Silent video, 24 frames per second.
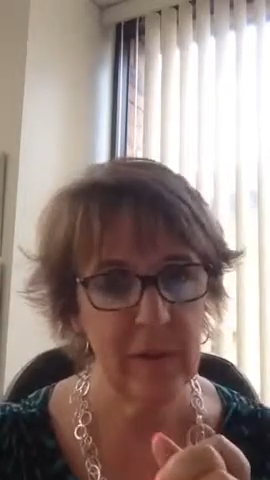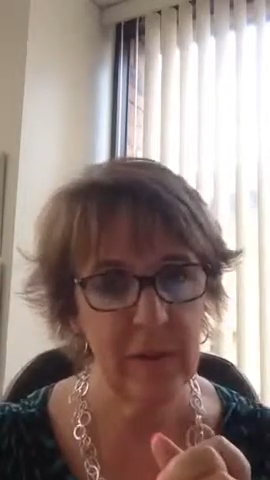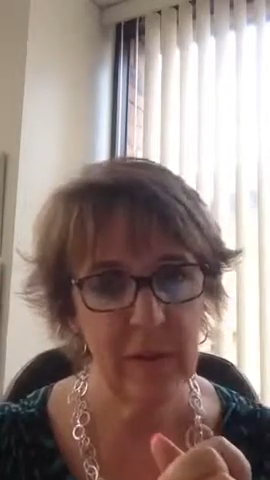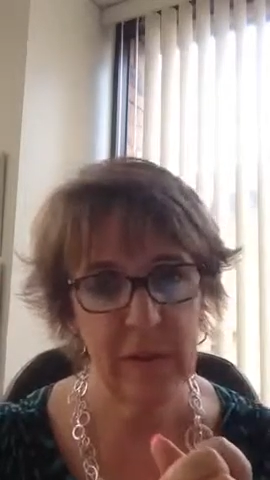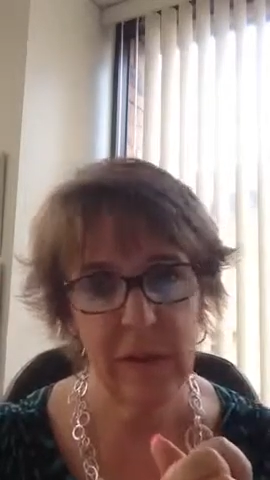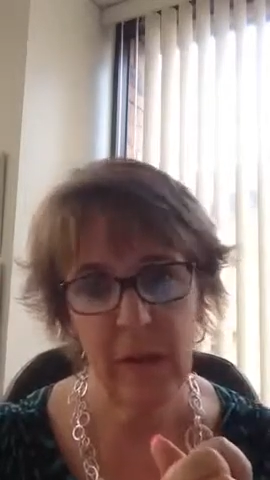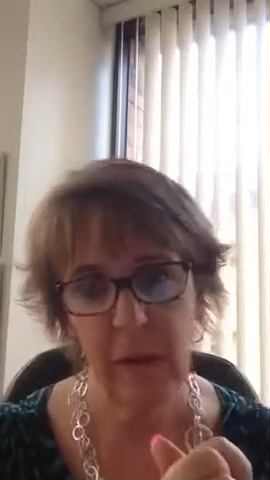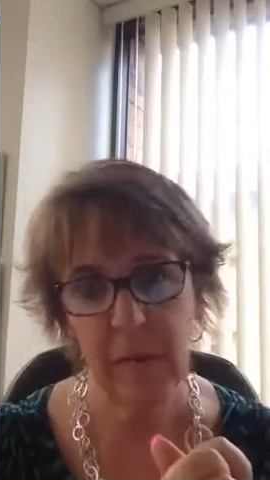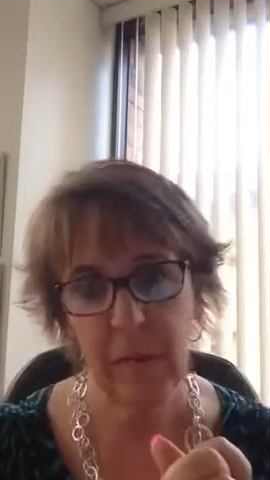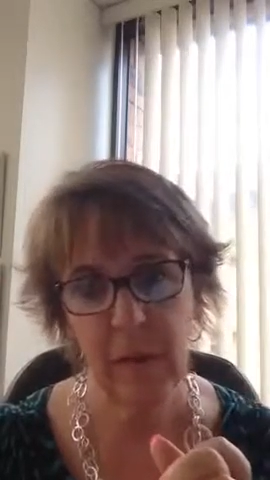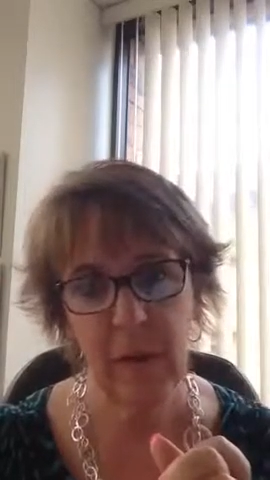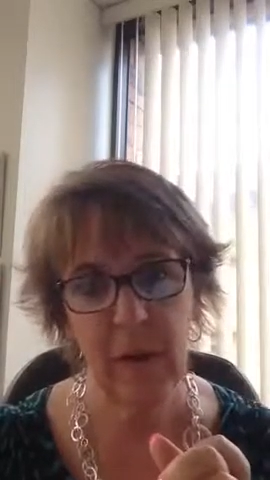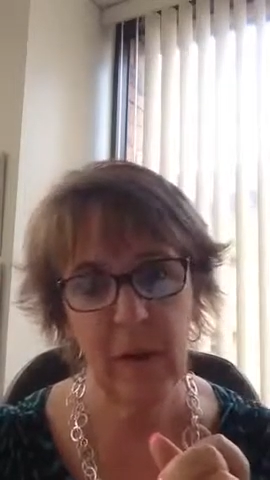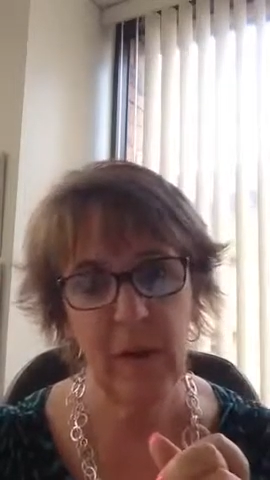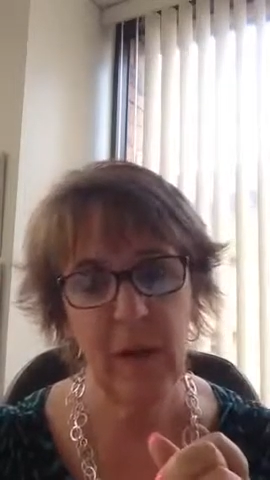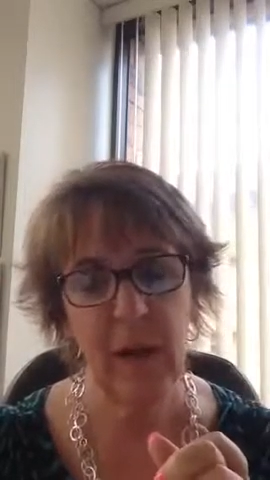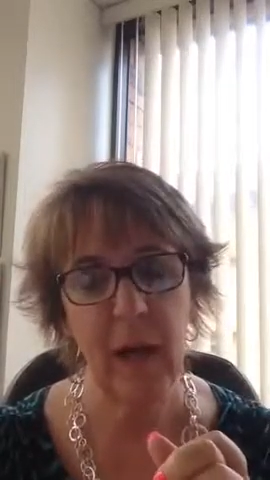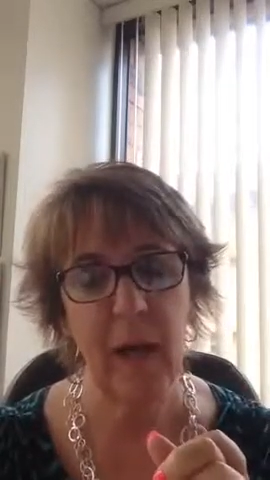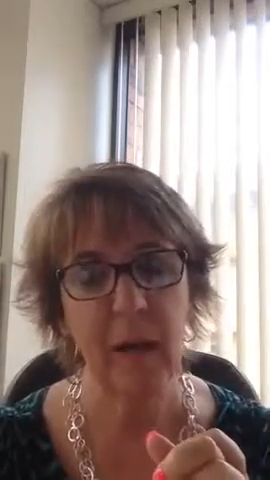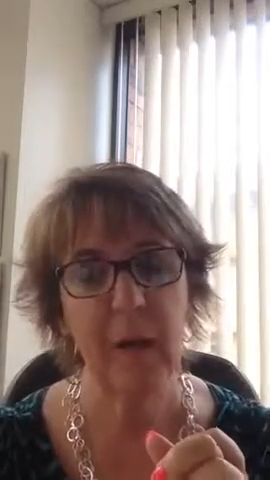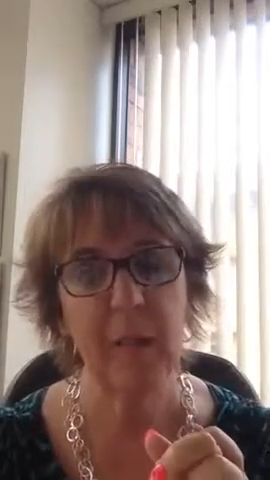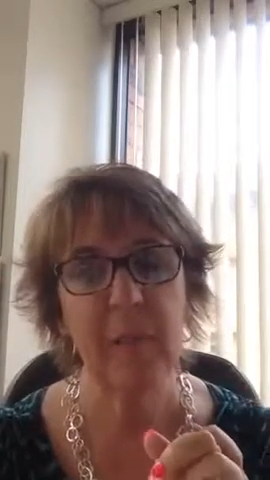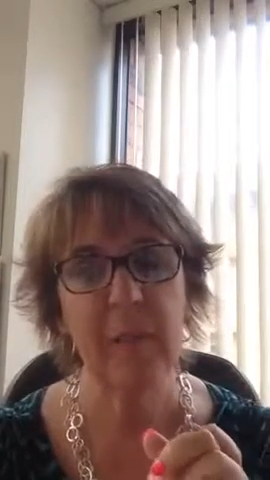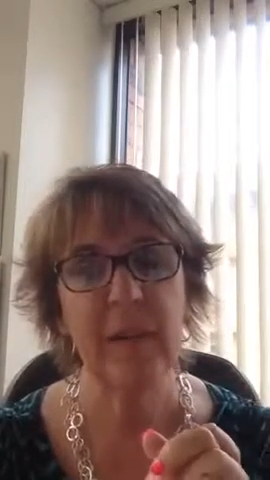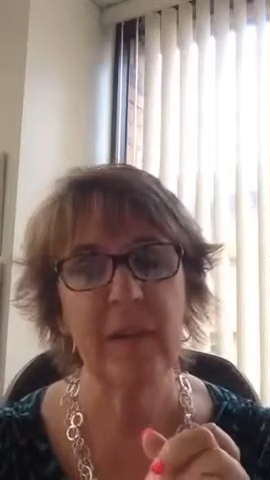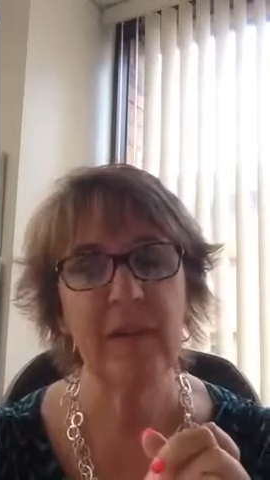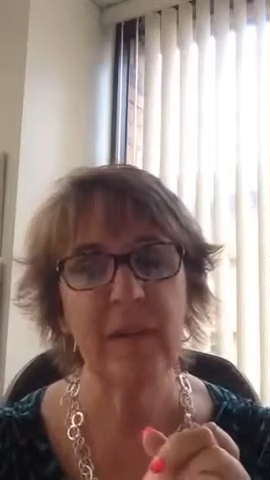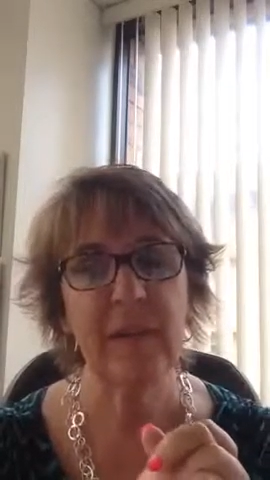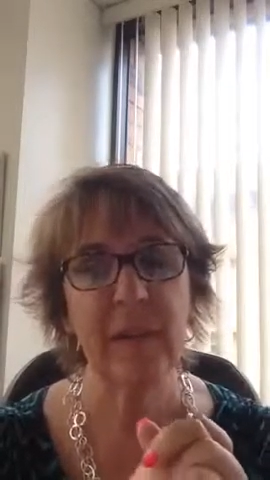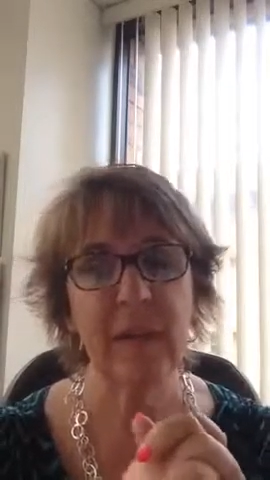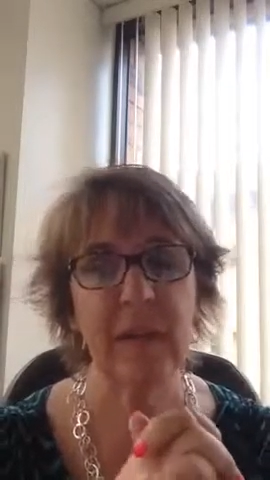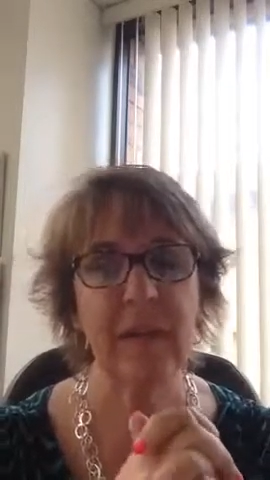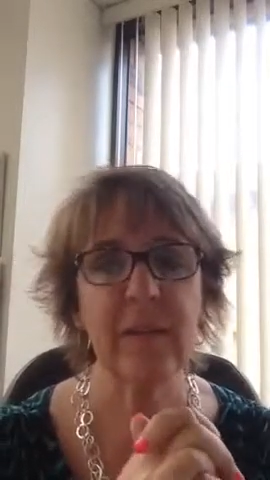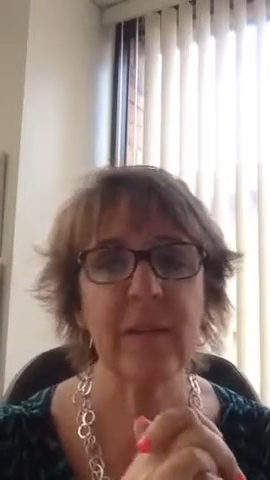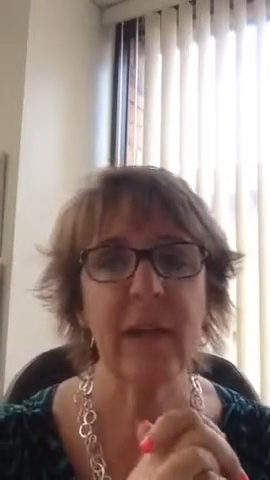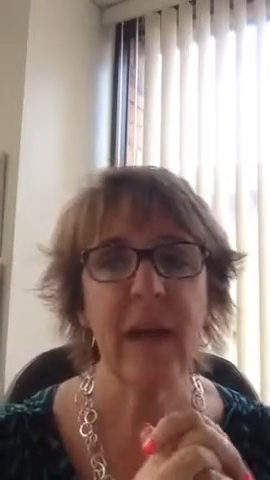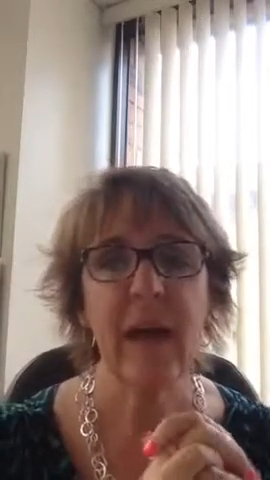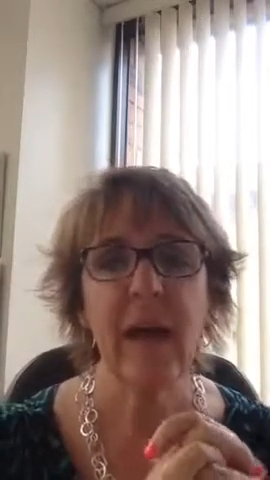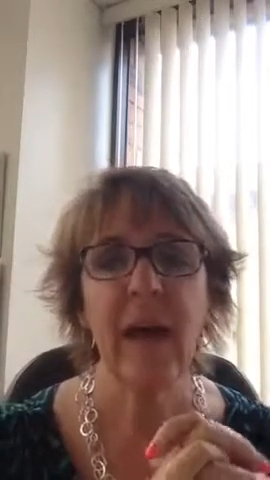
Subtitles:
a $10 million business.